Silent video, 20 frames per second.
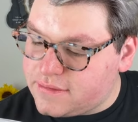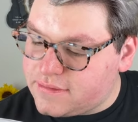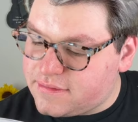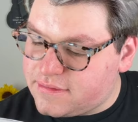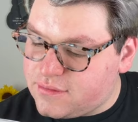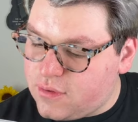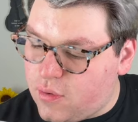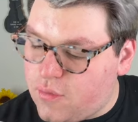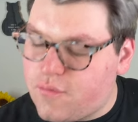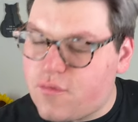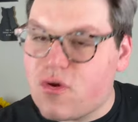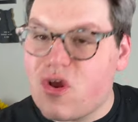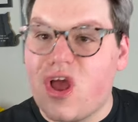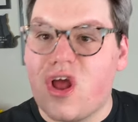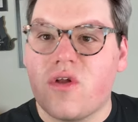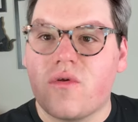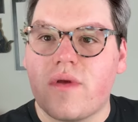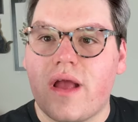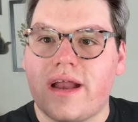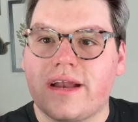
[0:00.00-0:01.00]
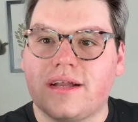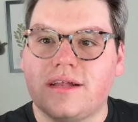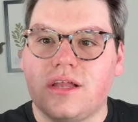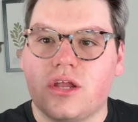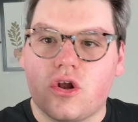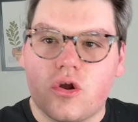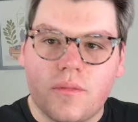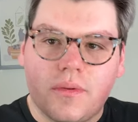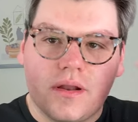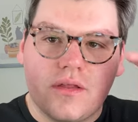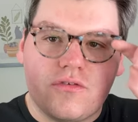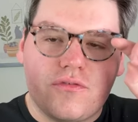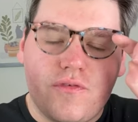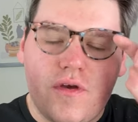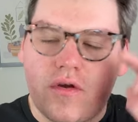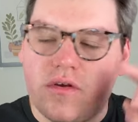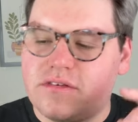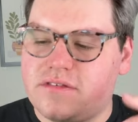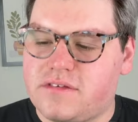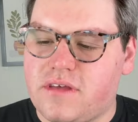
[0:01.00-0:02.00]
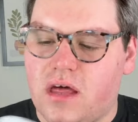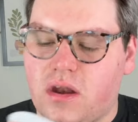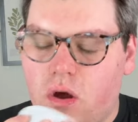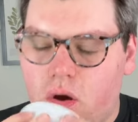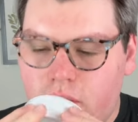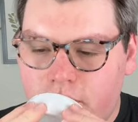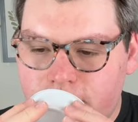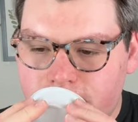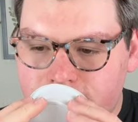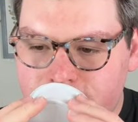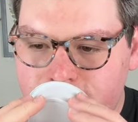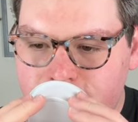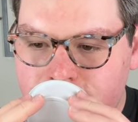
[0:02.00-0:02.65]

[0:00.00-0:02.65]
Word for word: silver, and red glitter, but it's very subtle.